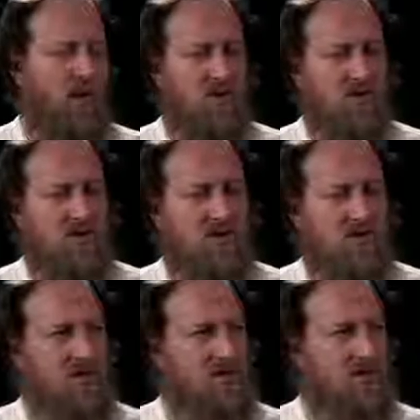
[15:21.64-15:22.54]
When you
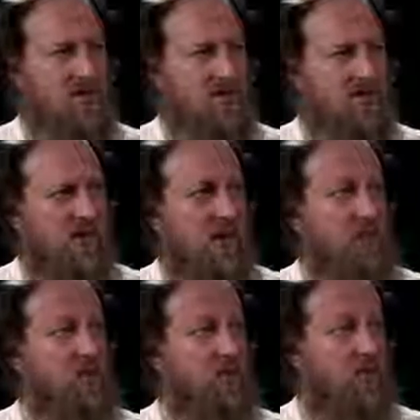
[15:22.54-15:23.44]
see this, it's a
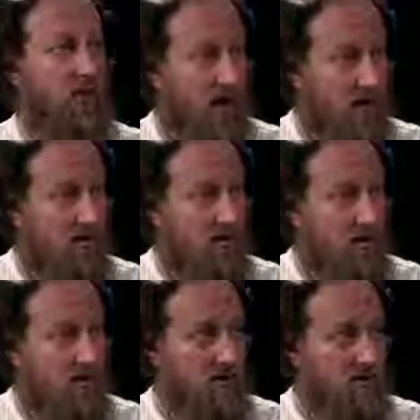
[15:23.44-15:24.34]
time to pray
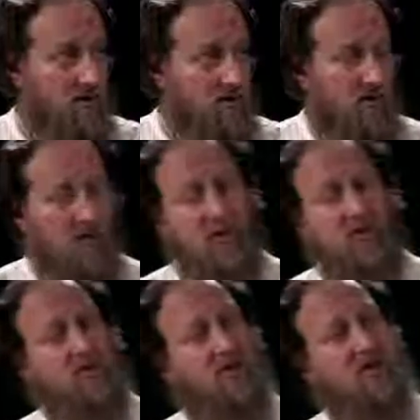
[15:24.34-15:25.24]
to the
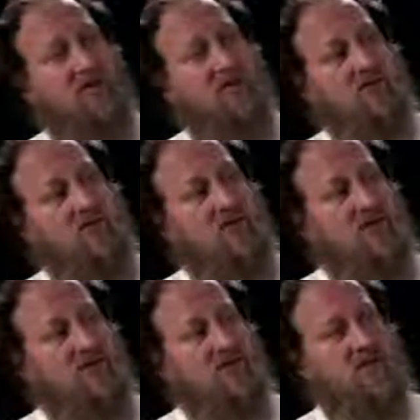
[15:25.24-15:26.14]
one who created all of
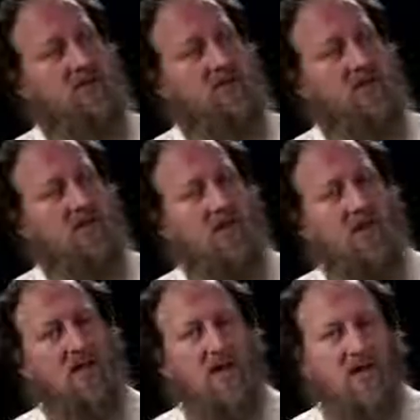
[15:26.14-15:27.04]
these things.
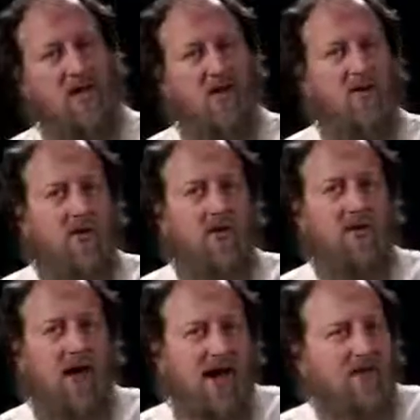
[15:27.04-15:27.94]
Now,
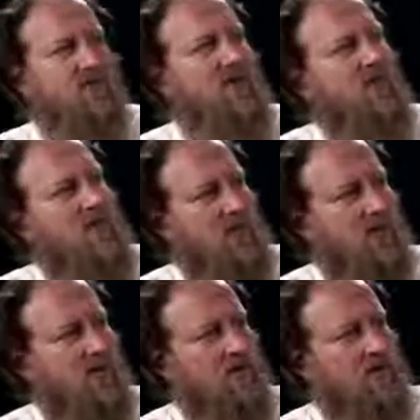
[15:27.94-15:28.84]
you have to
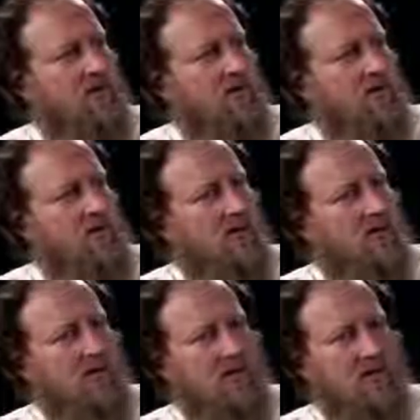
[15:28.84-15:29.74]
think
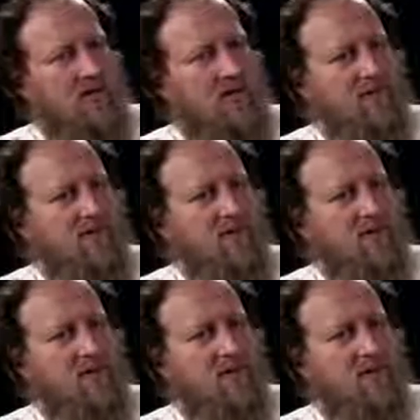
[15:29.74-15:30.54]
that if